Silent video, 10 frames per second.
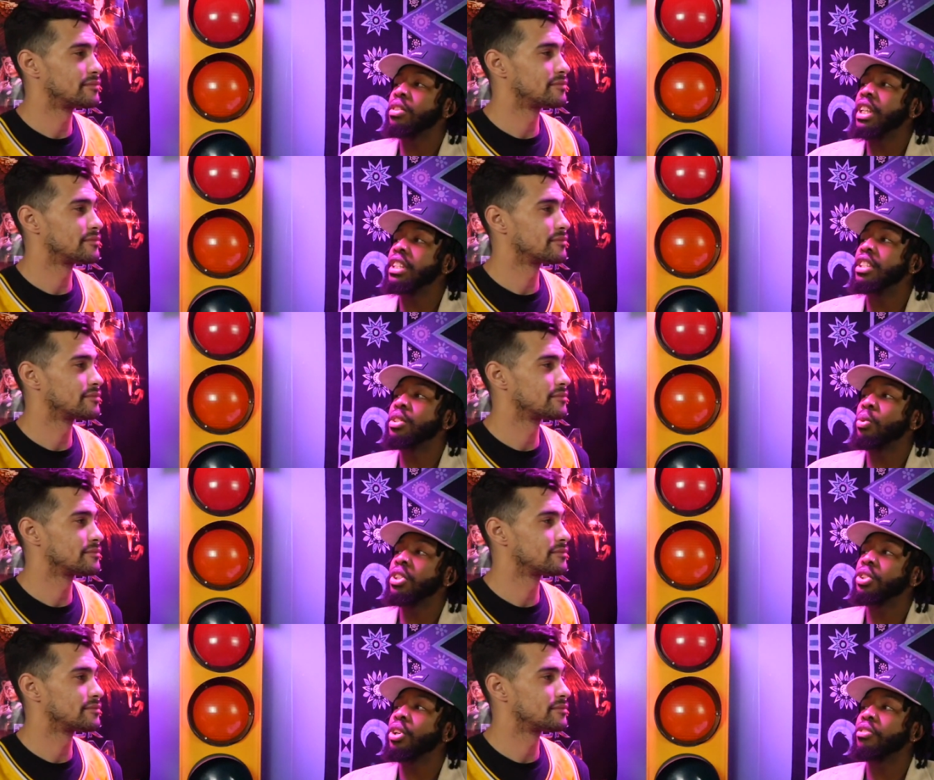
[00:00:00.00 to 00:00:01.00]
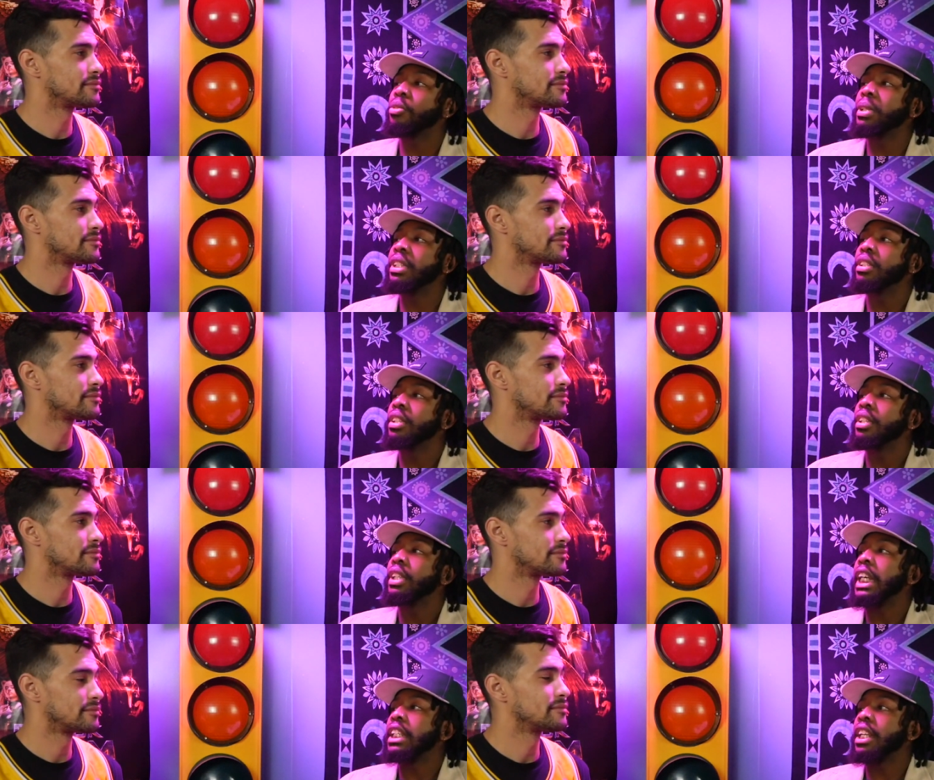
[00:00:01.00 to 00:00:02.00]
Speaker 1: did this one song for me,
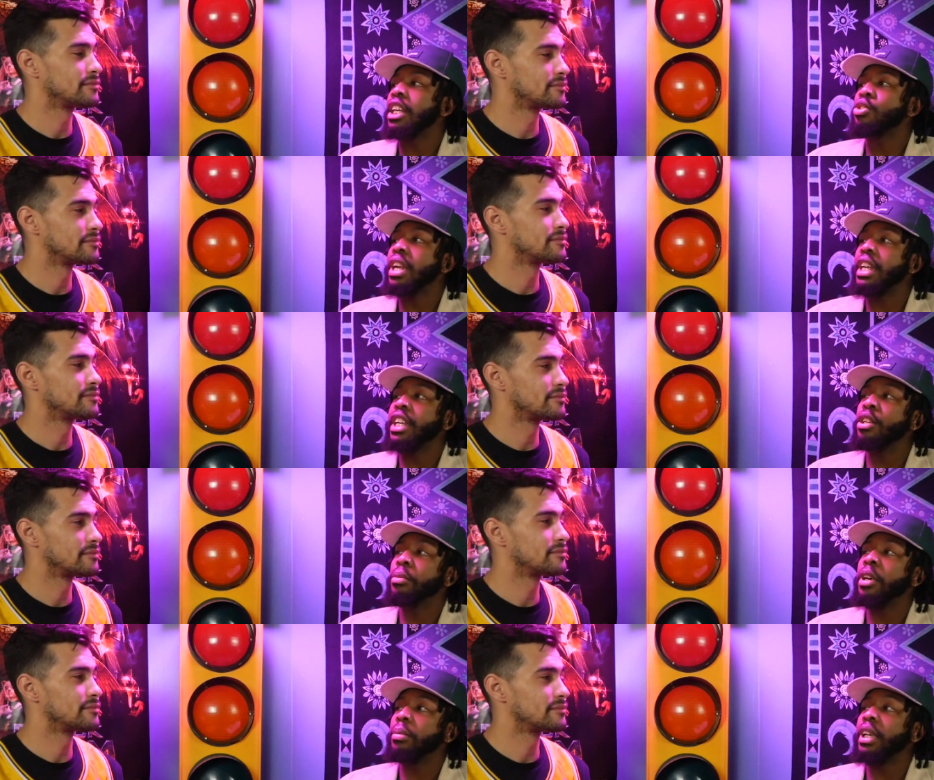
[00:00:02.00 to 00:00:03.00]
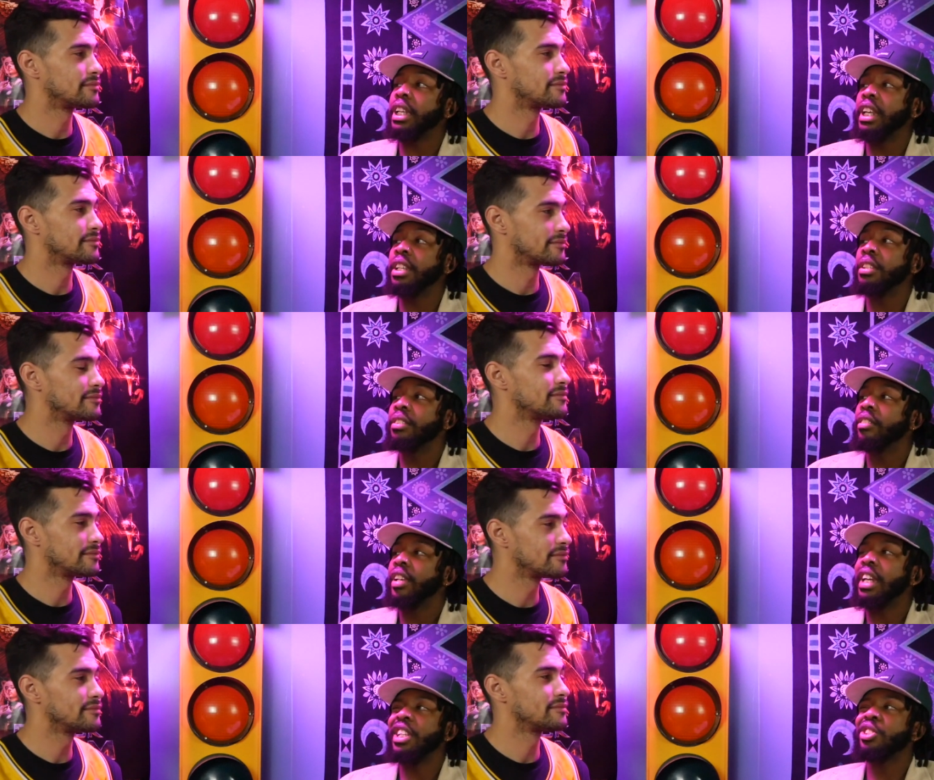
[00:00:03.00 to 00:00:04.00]
and then I tried to hit him up again,
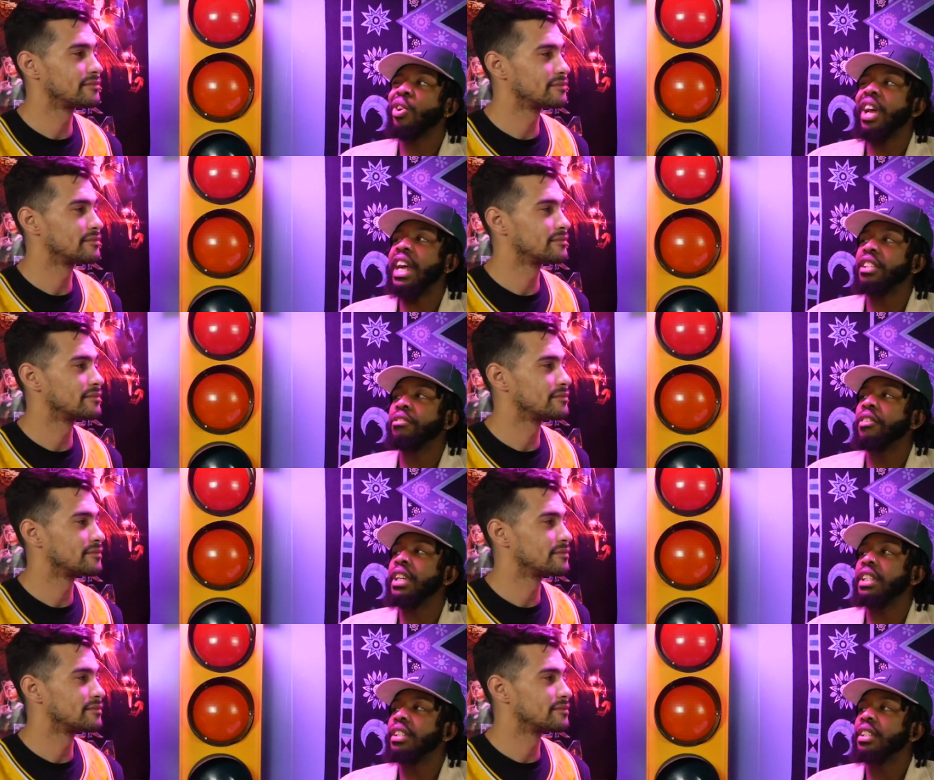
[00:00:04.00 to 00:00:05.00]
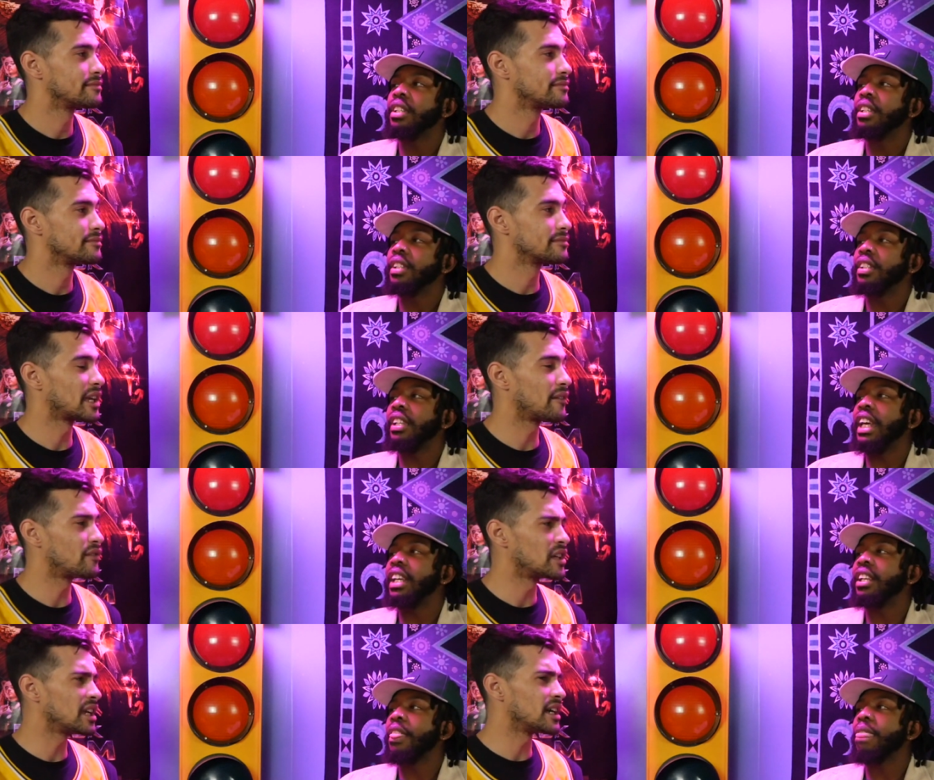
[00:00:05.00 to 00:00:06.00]
mm-hmm. and he started acting funny. Like,
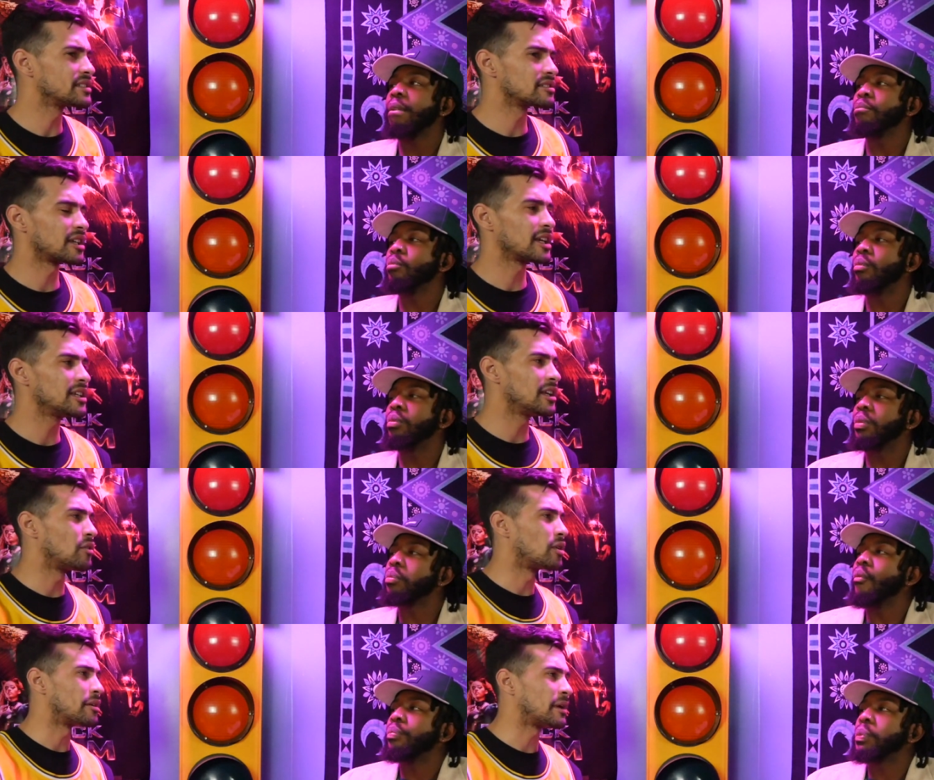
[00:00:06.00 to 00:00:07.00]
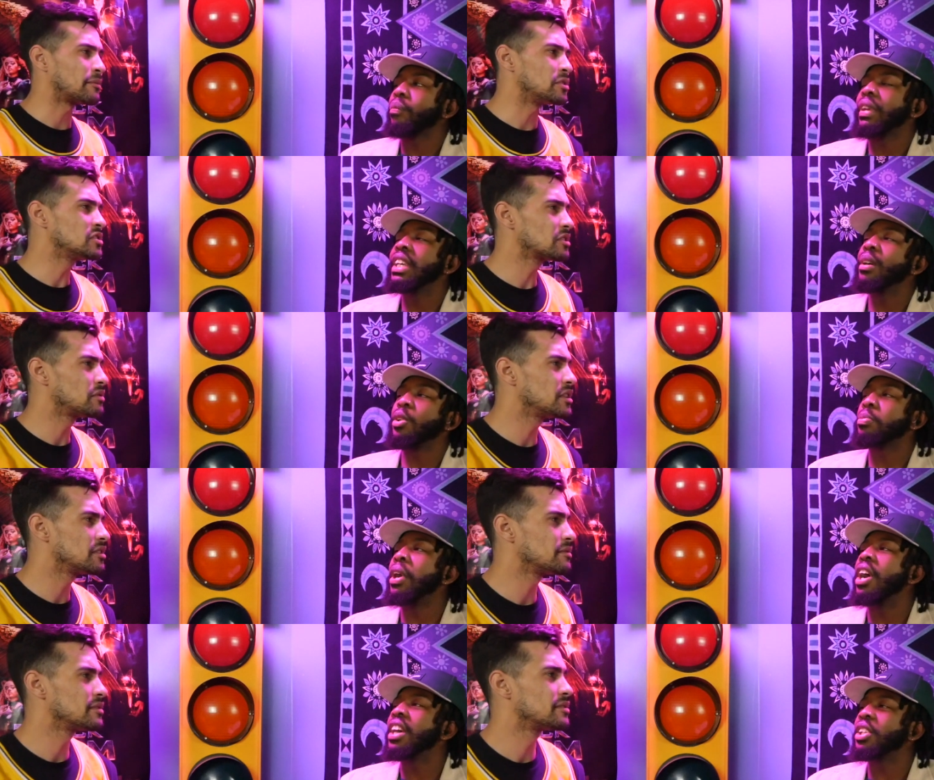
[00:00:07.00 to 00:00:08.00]
like,
Speaker 2: funny as in like you didn't want to make He didn't
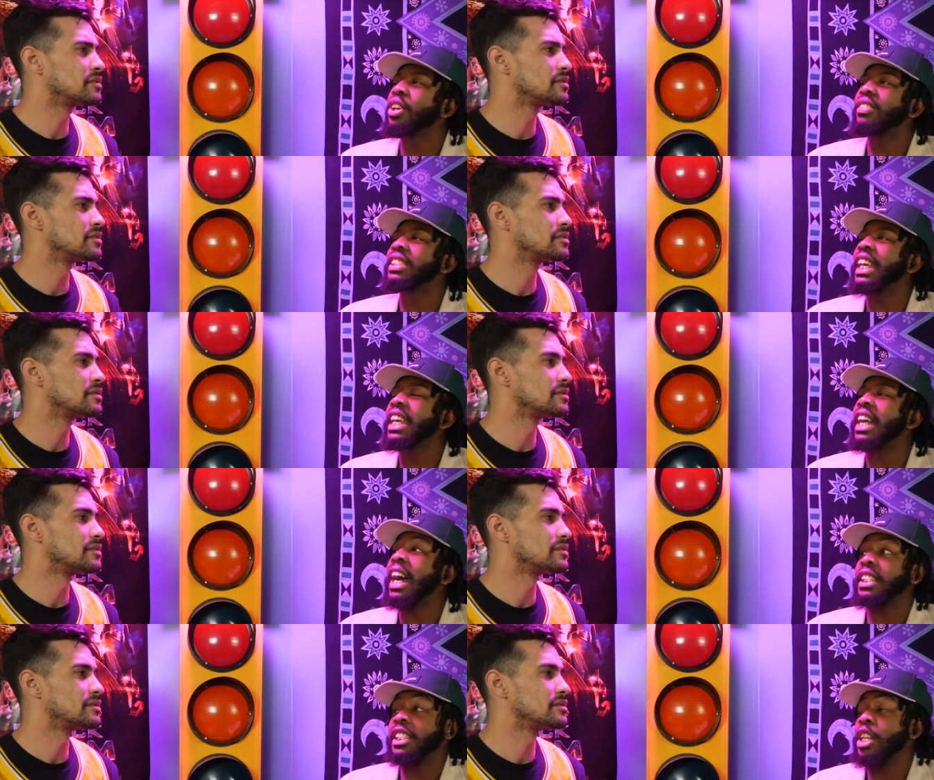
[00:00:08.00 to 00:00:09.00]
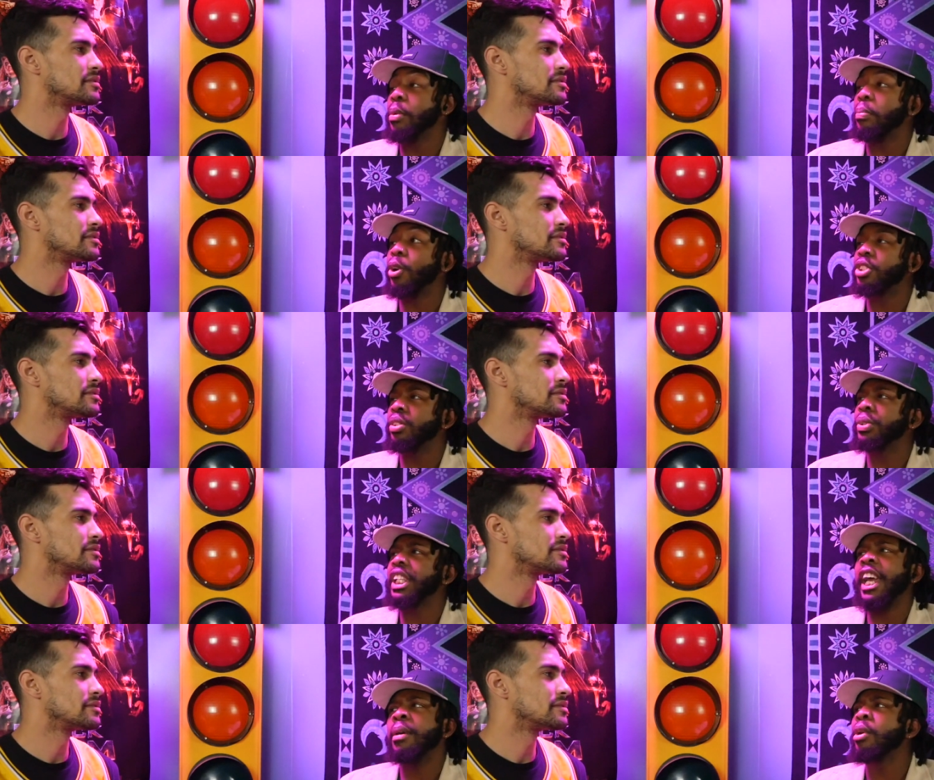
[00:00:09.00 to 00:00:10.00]
Speaker 1: respond, you know what I'm saying? I seen him in person, was
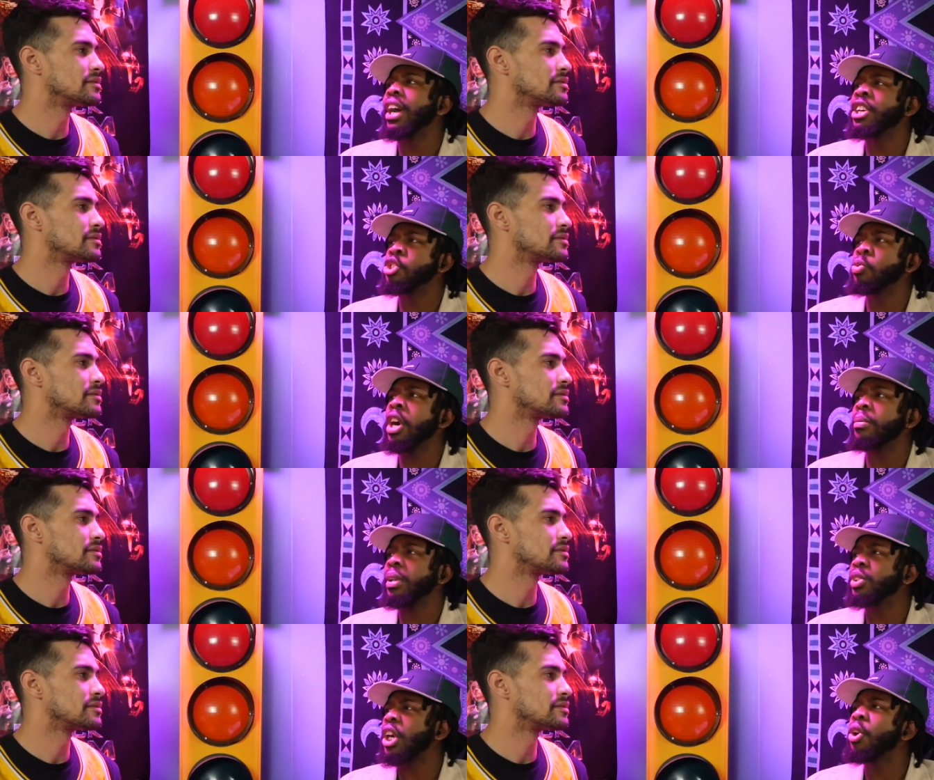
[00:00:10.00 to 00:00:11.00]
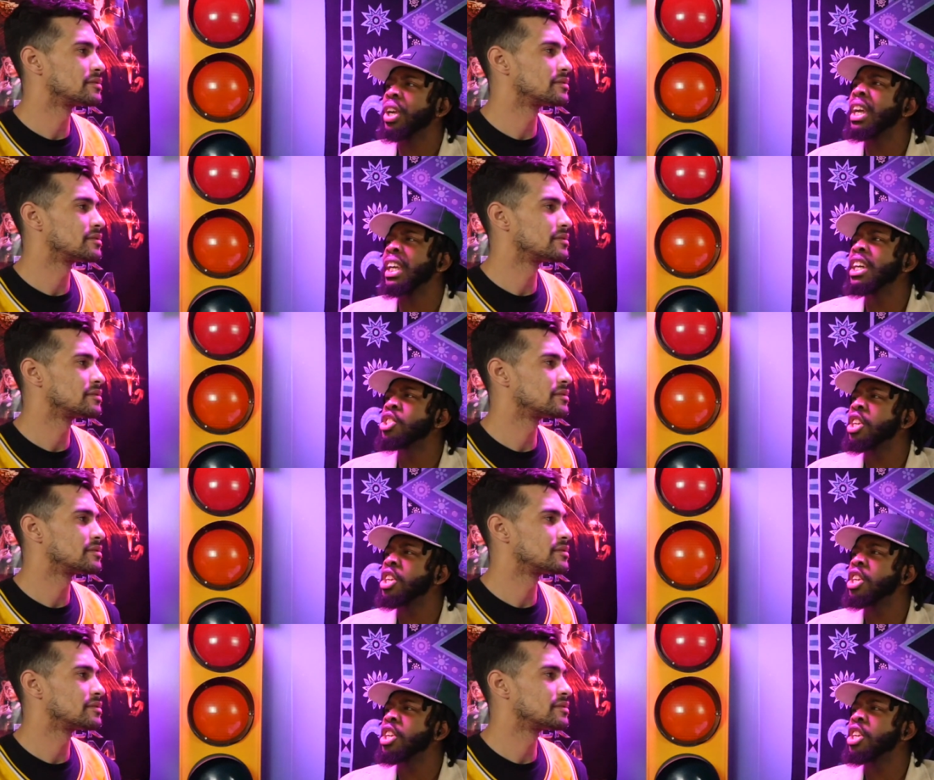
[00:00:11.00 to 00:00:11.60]
like, hey bro, I hit you up. He was like, oh yeah, yeah, just